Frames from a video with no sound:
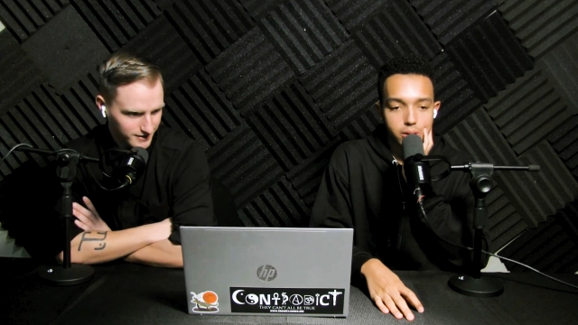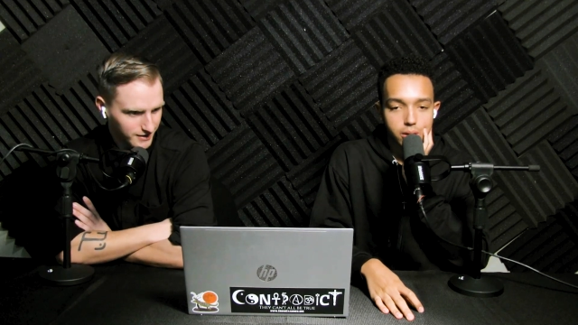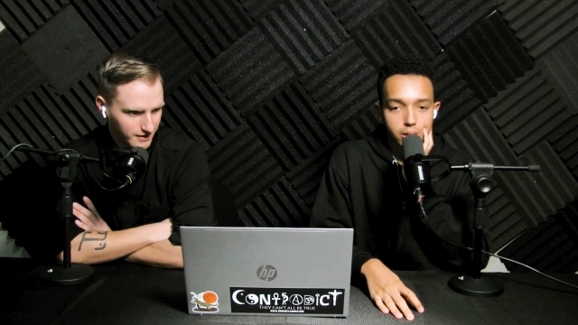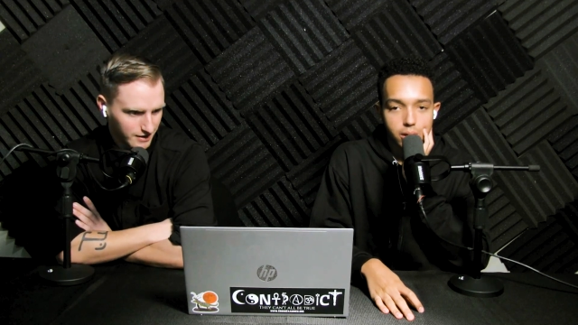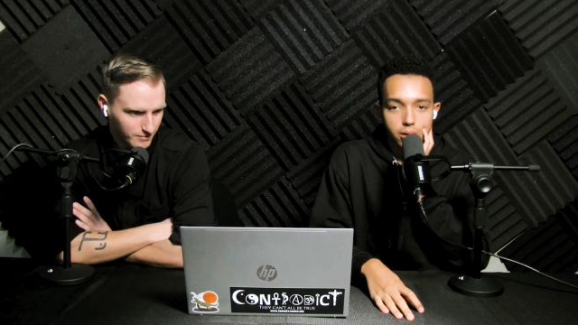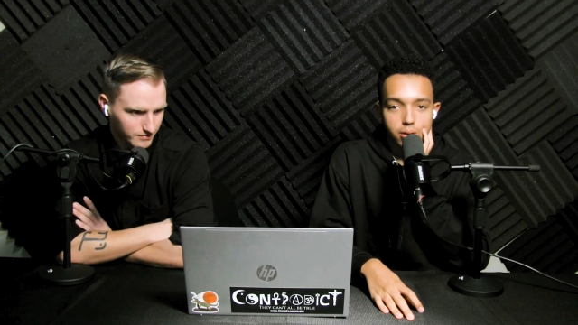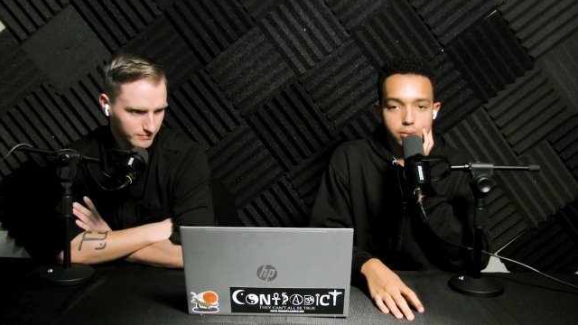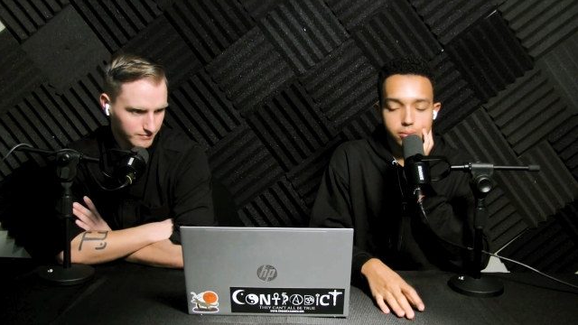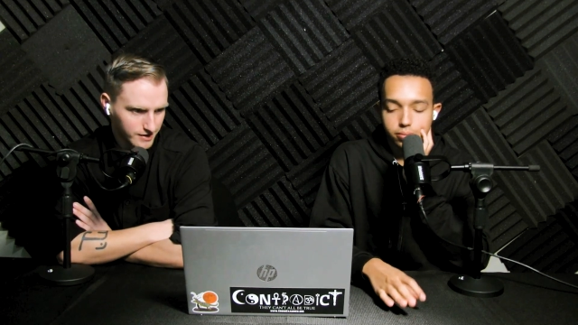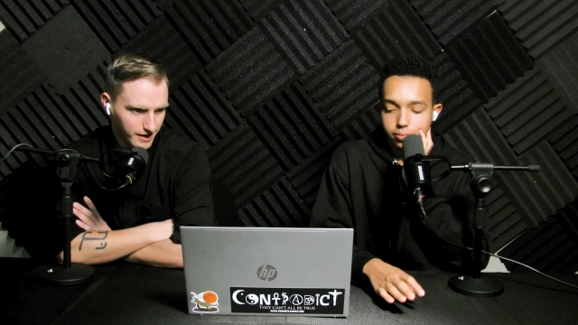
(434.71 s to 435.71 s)
Speaker 1: Um,
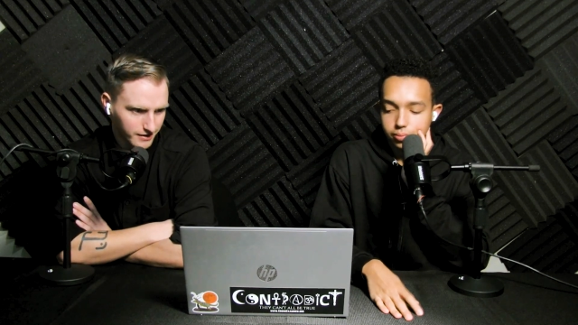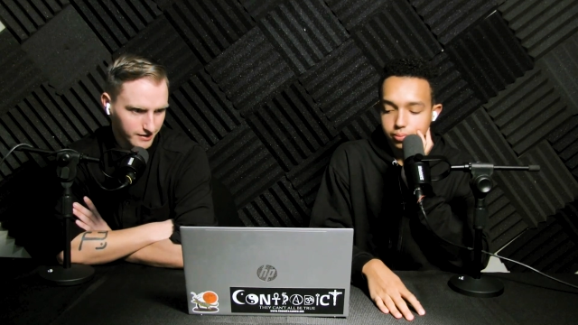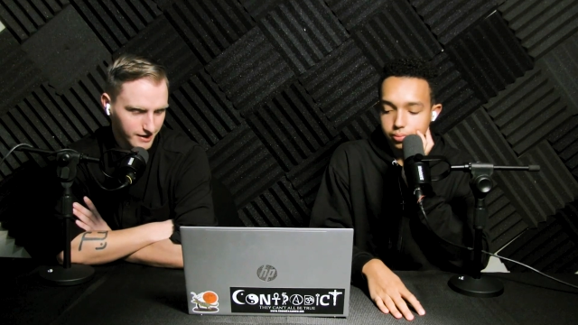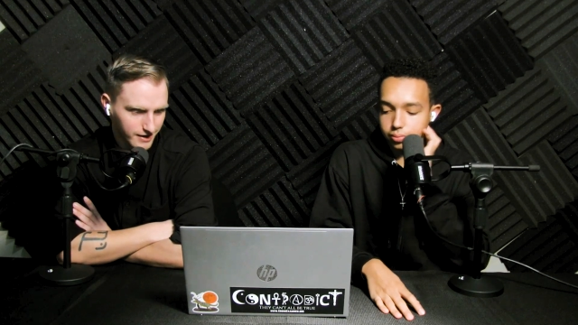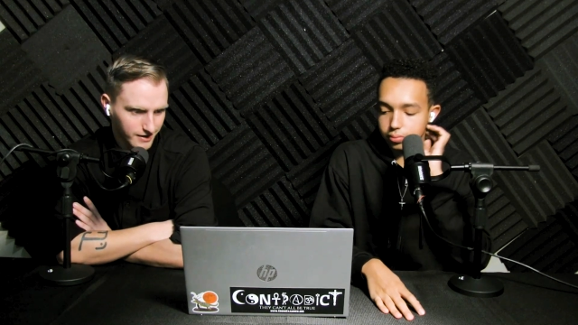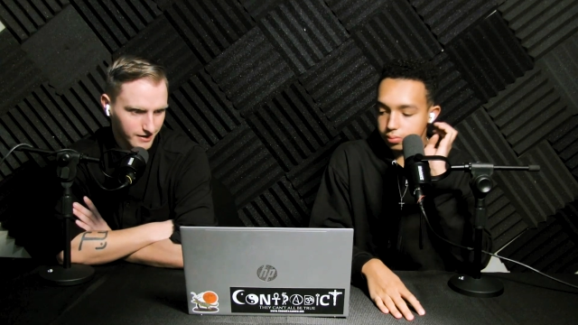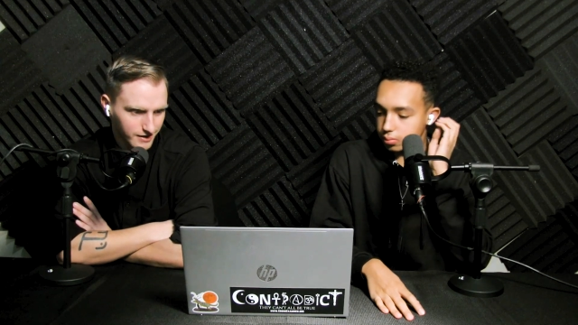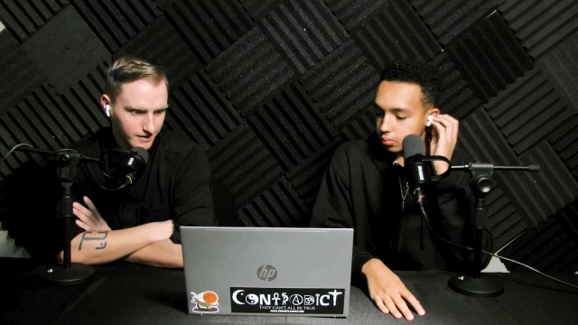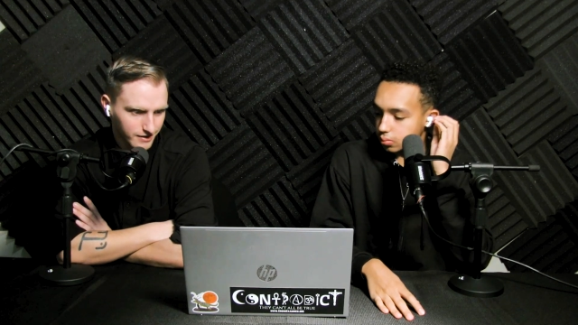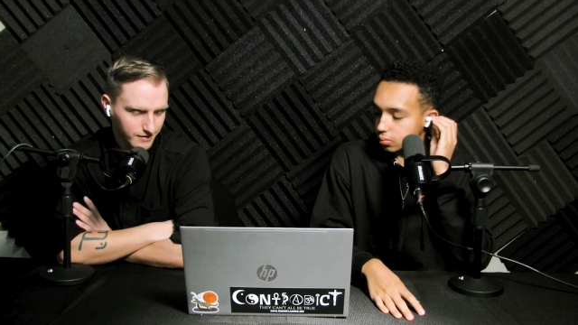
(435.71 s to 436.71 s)
not a,
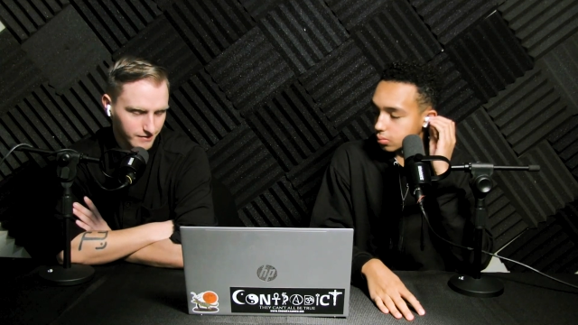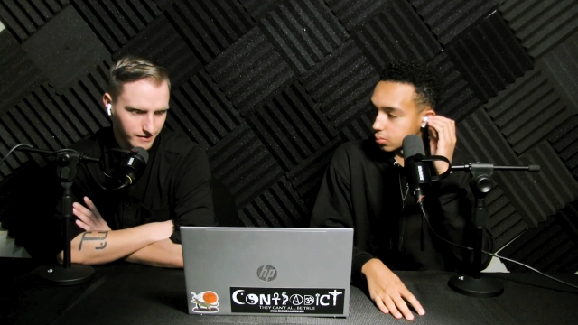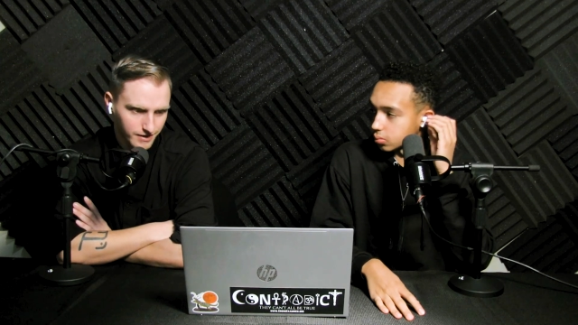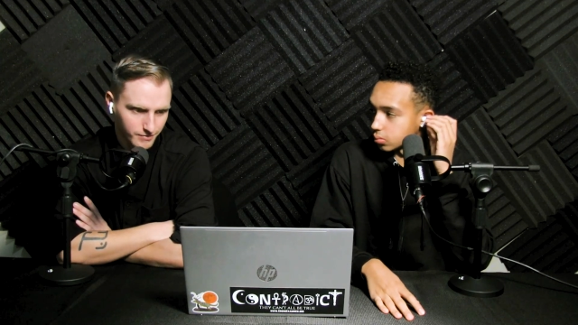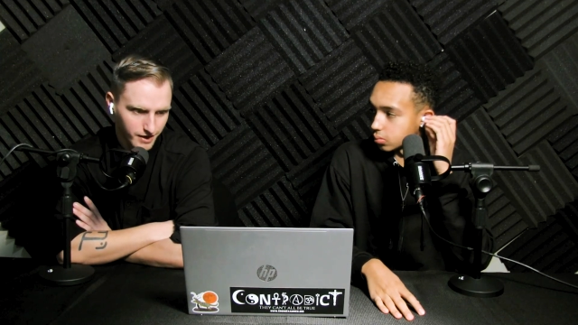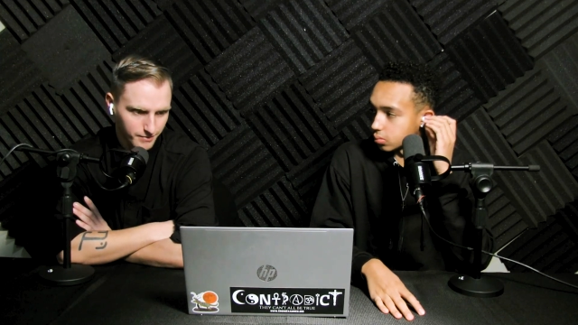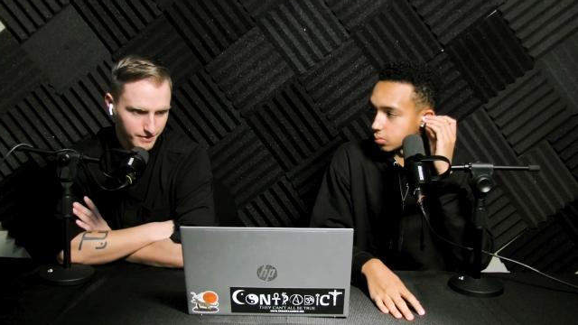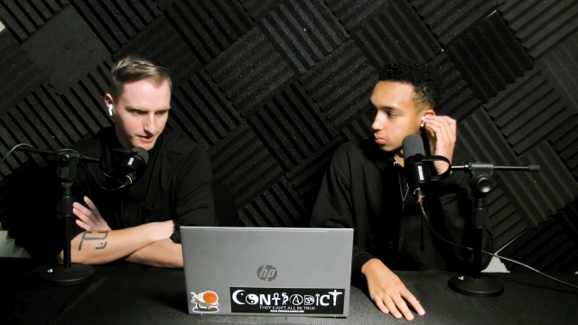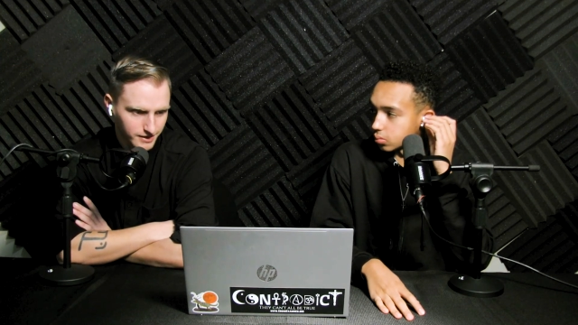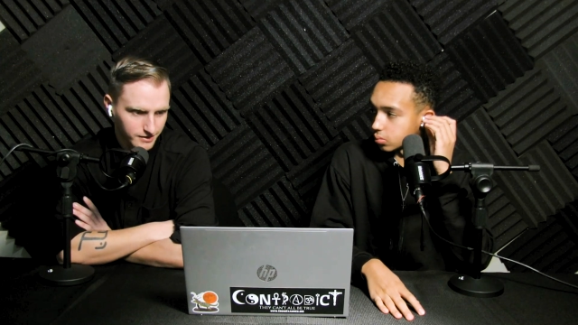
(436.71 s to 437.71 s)
uh, in my
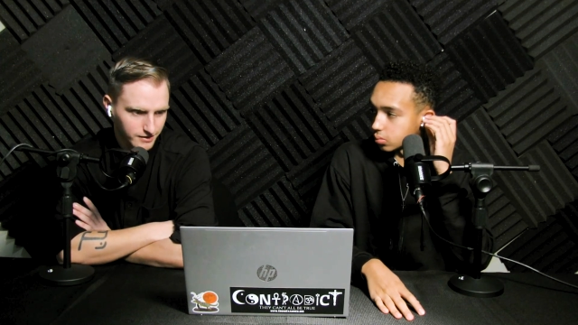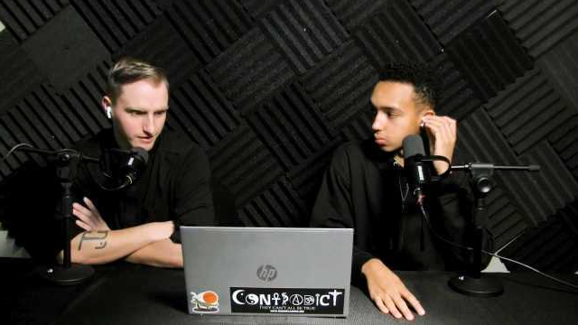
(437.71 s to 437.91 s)
opinion,